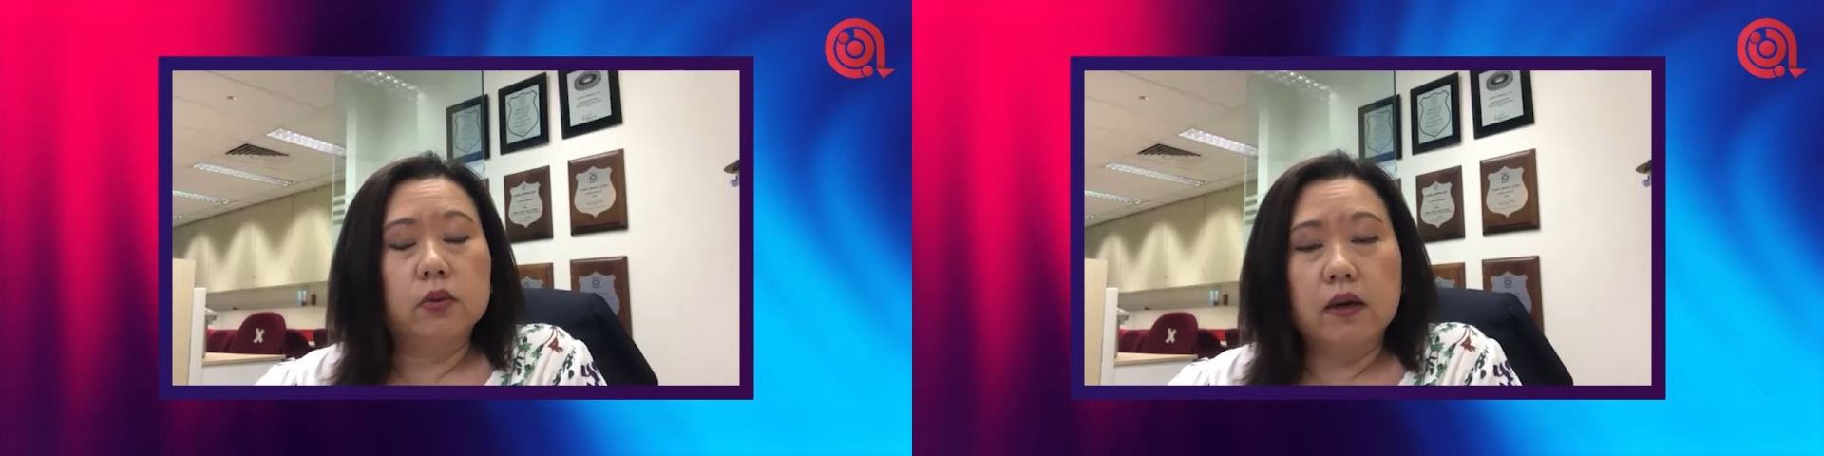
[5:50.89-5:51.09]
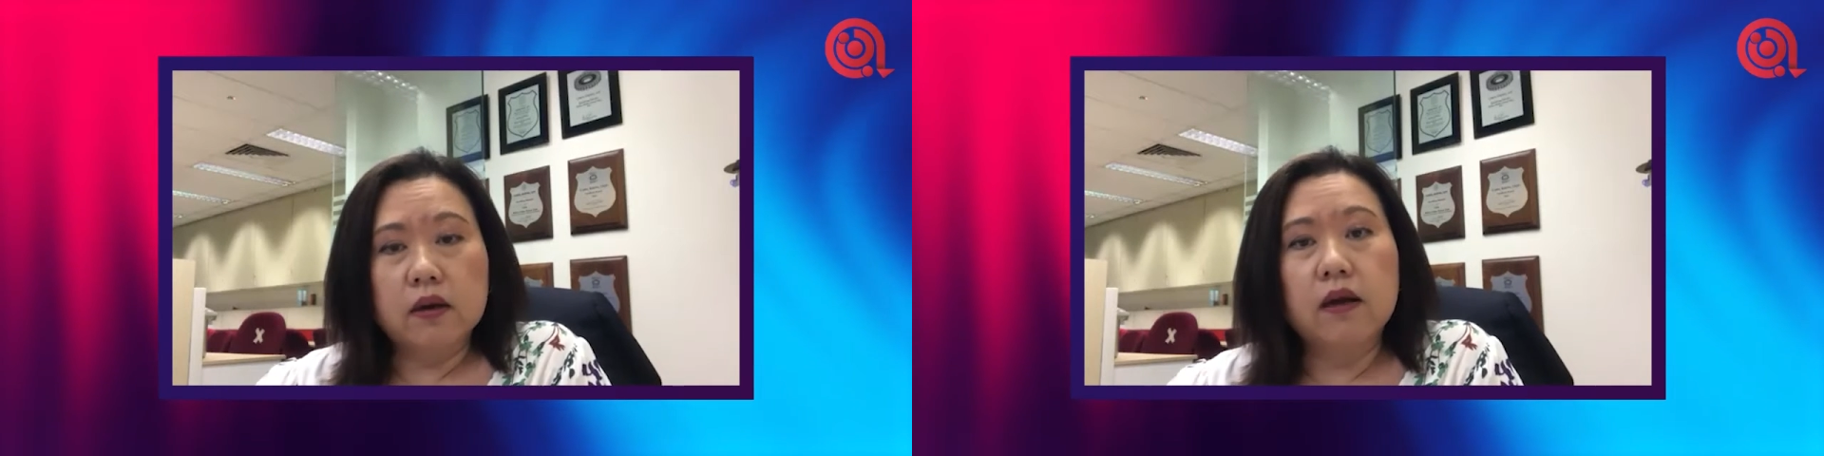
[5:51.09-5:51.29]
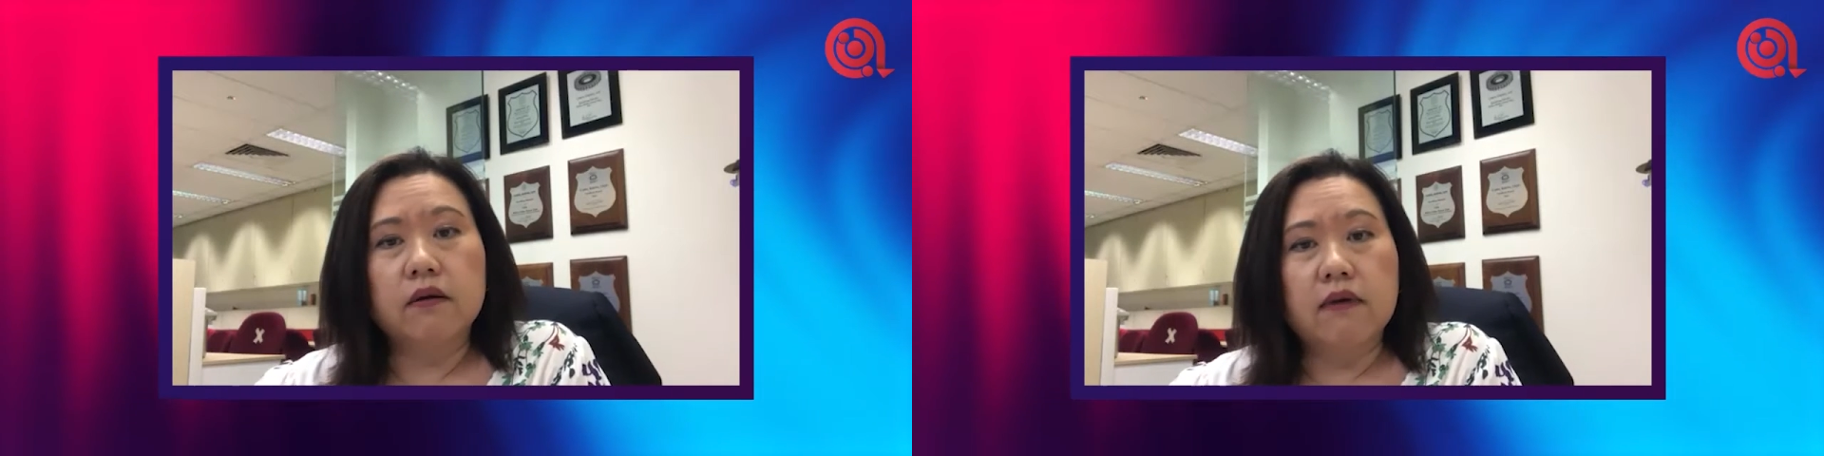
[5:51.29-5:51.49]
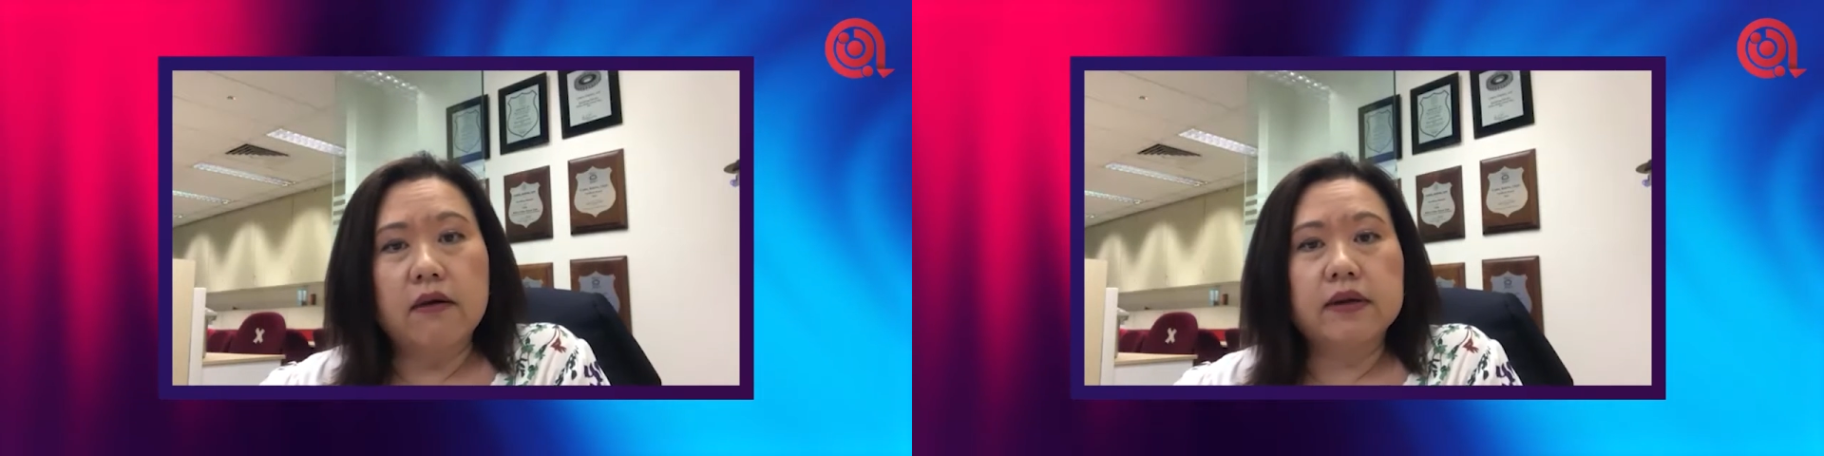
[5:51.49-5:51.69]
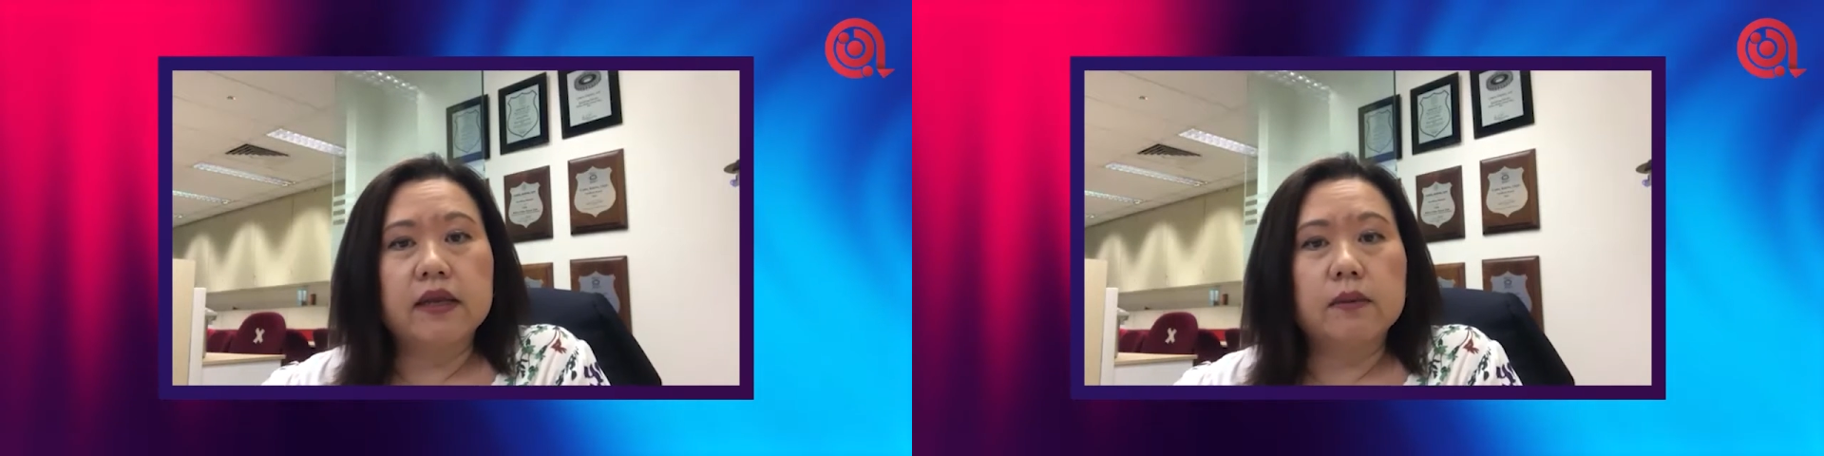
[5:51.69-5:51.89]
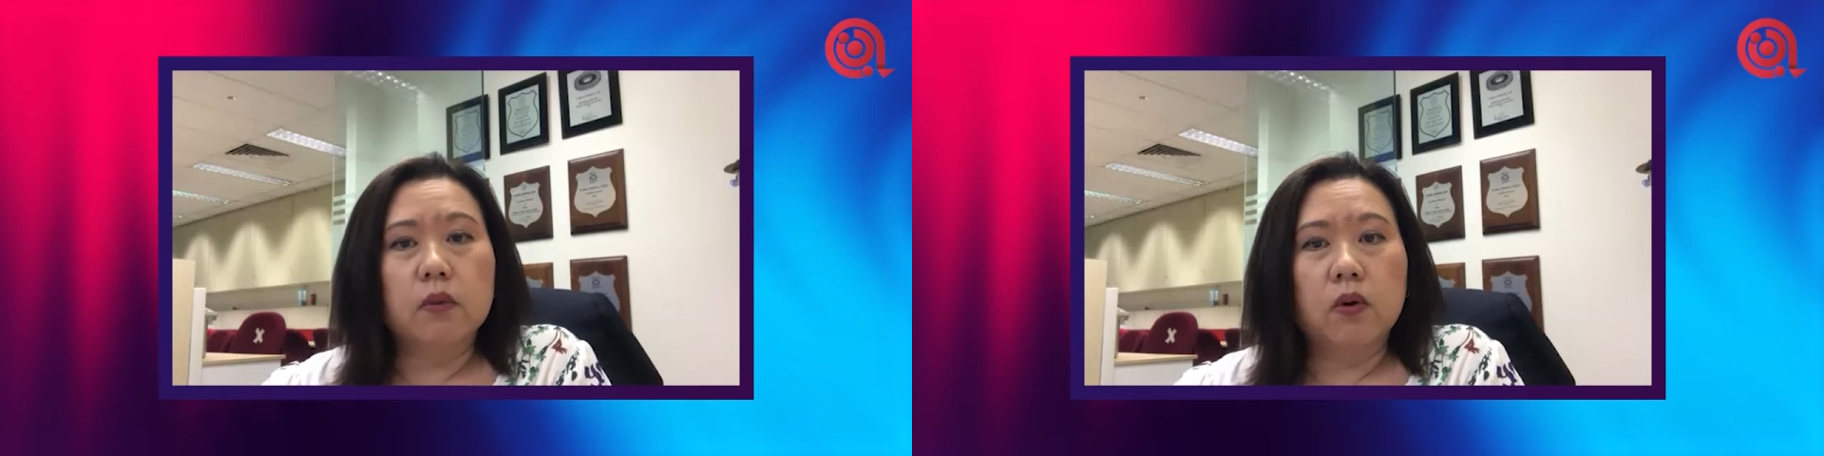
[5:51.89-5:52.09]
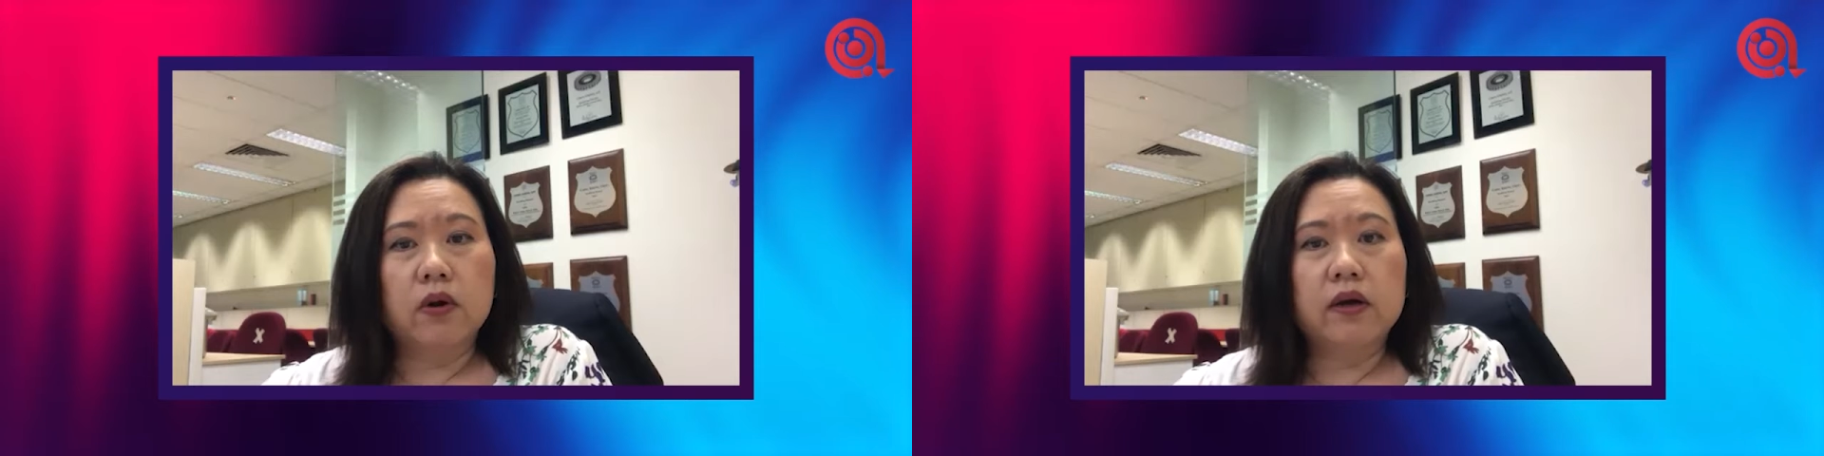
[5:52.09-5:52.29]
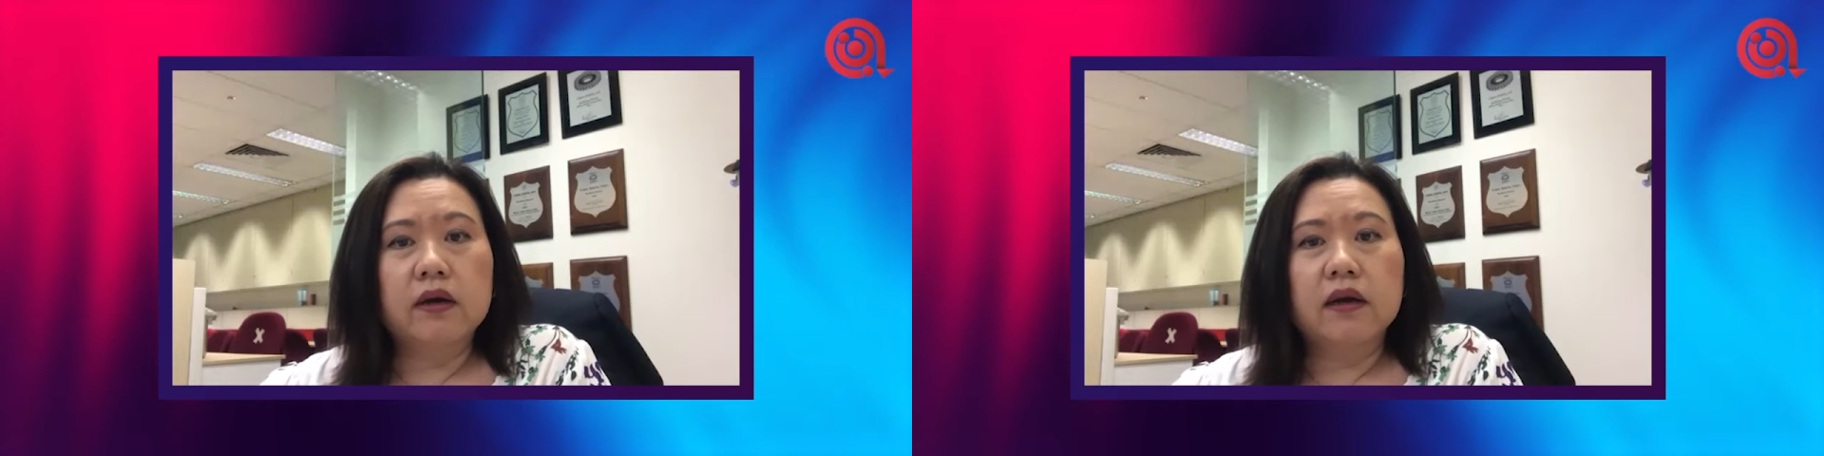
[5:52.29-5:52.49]
are not around
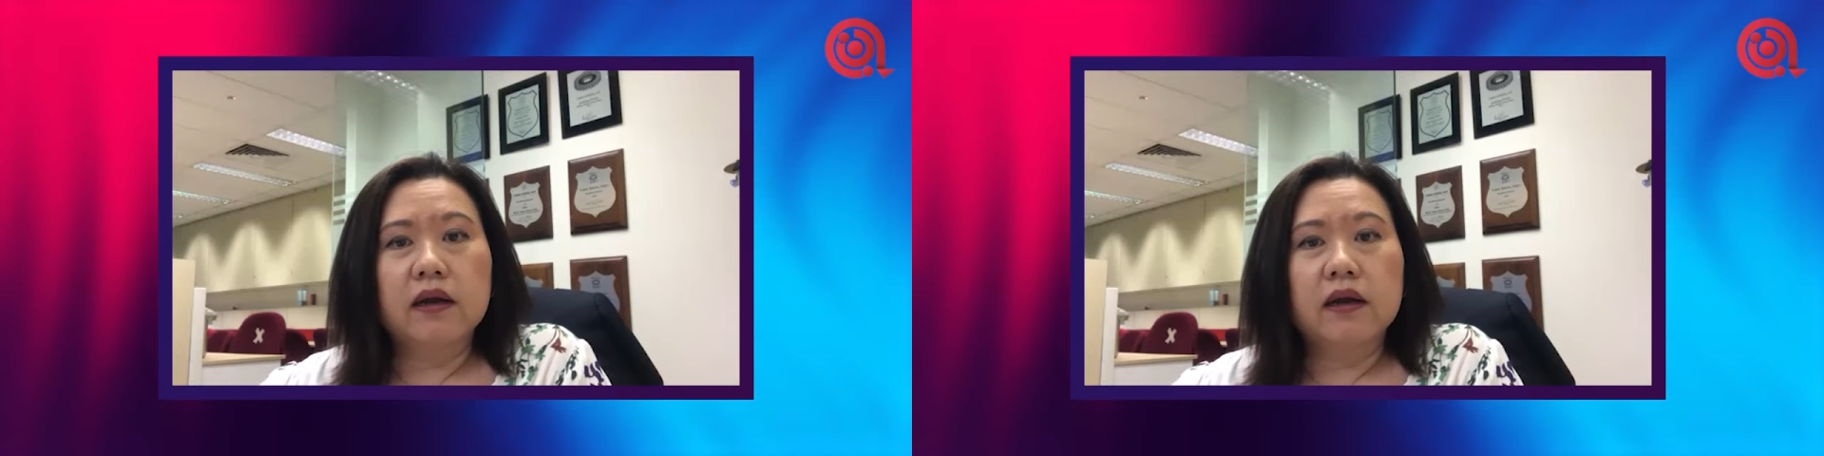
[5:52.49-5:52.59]
anymore,